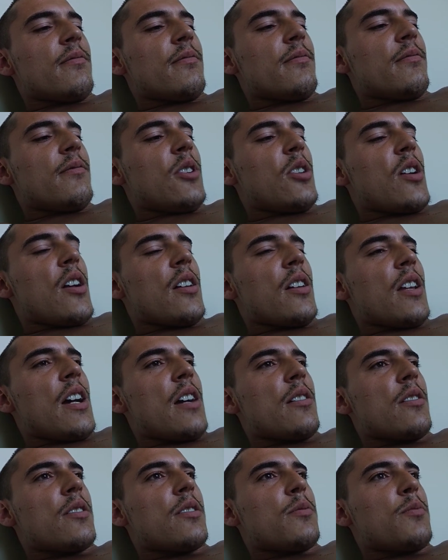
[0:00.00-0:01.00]
you're not allowed
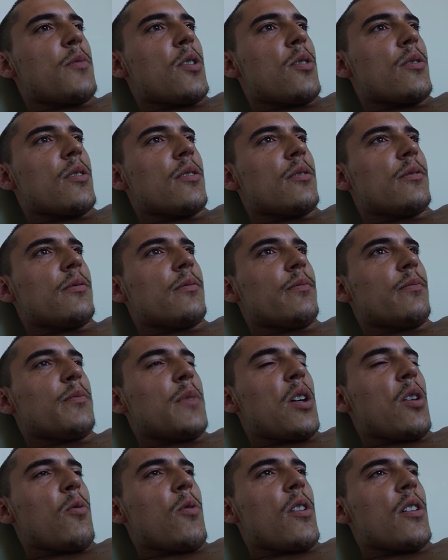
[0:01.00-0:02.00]
to smoke
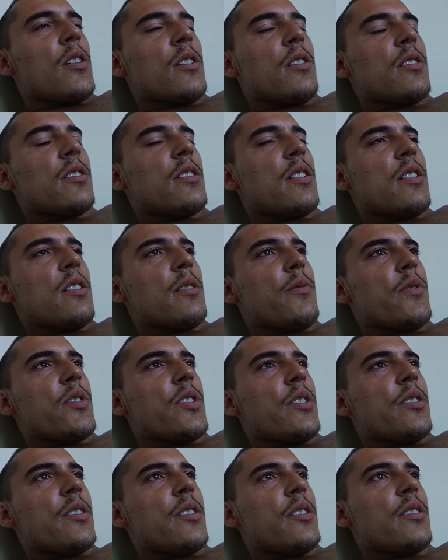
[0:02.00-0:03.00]
marijuana in the state of
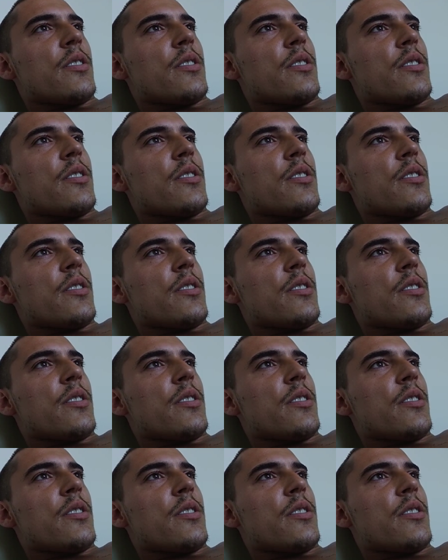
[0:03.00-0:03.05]
Virginia.